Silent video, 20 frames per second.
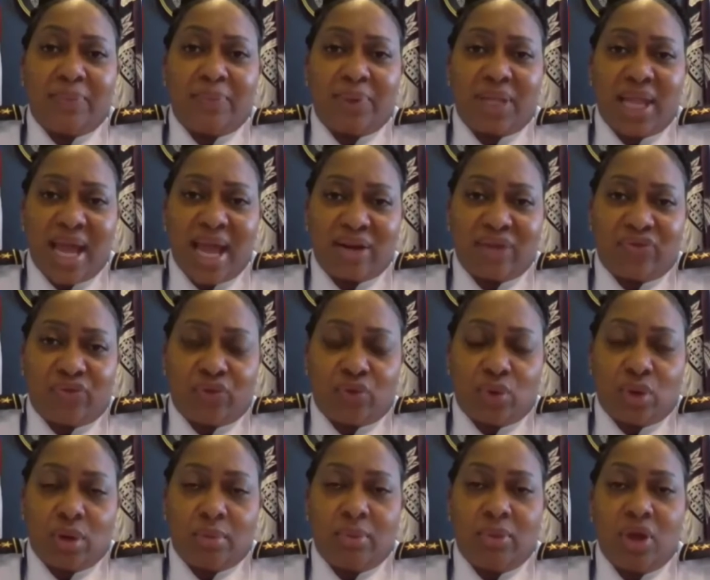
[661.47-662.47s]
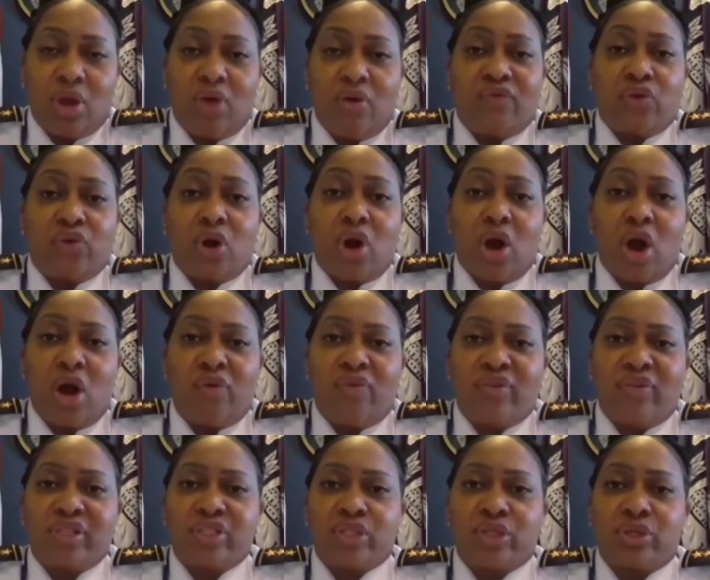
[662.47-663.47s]
a platform for
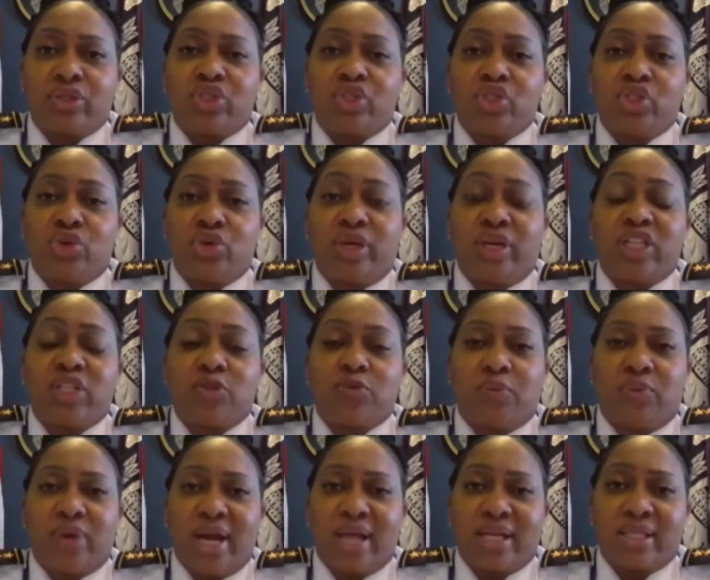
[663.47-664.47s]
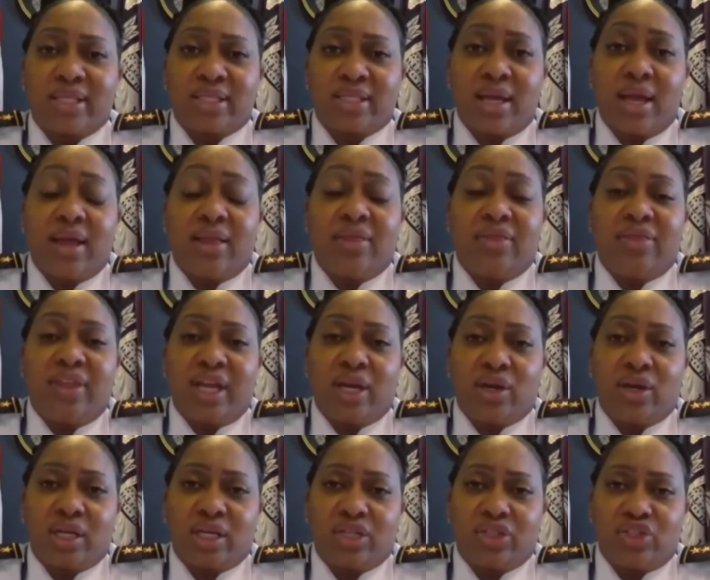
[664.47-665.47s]
officers to express
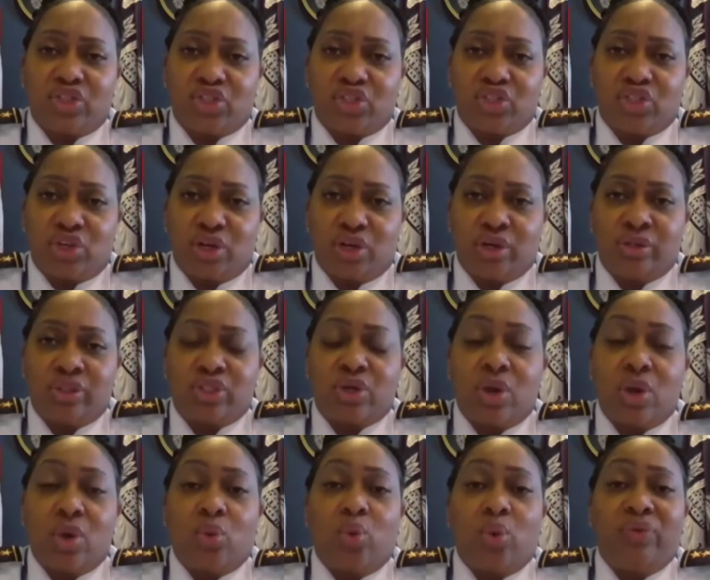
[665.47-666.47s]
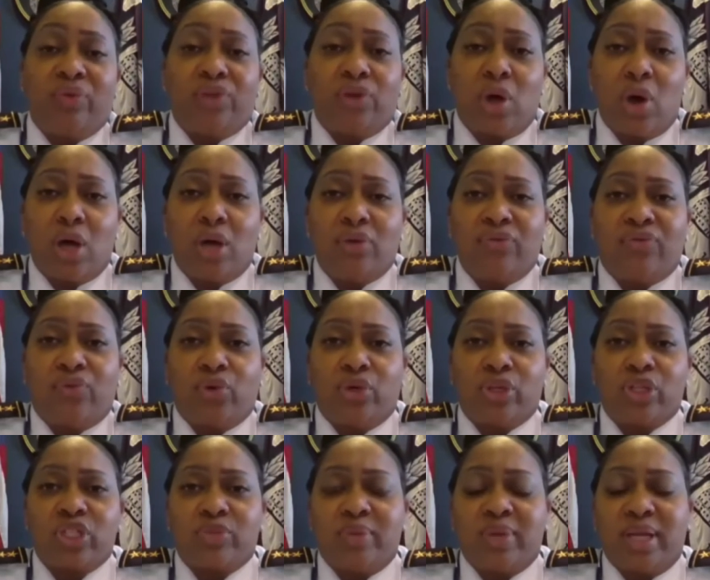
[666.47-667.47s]
their concerns with law
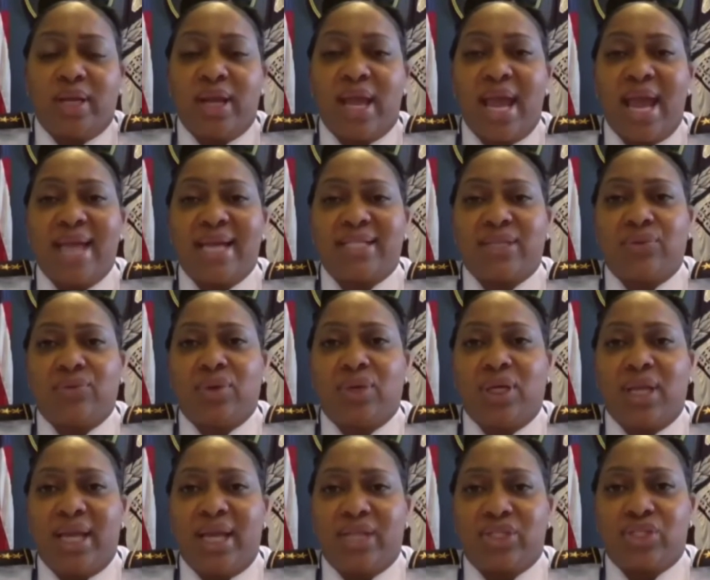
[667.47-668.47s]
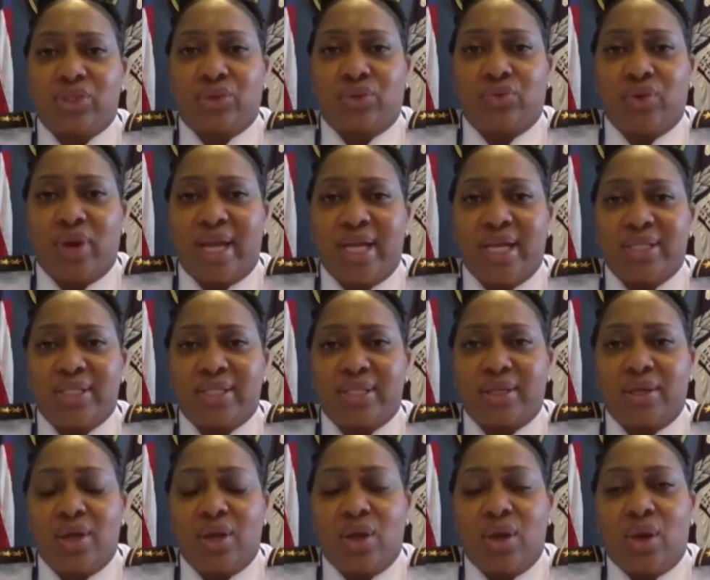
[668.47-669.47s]
enforcement as it relates to
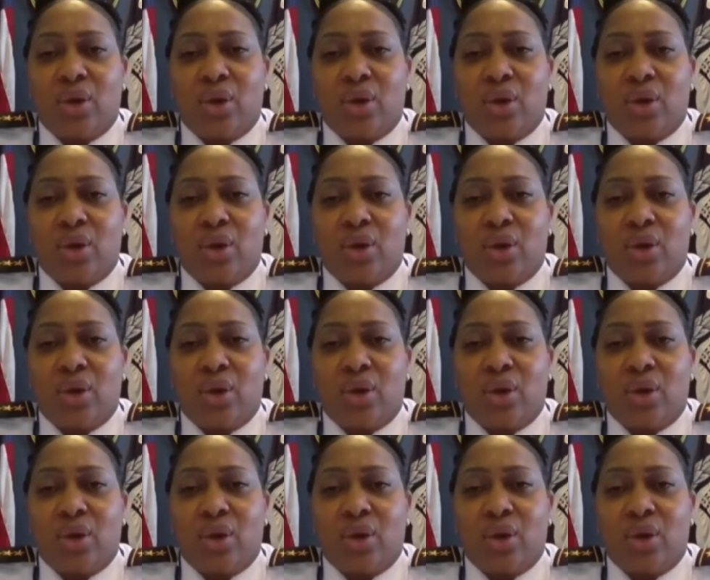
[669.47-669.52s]
race.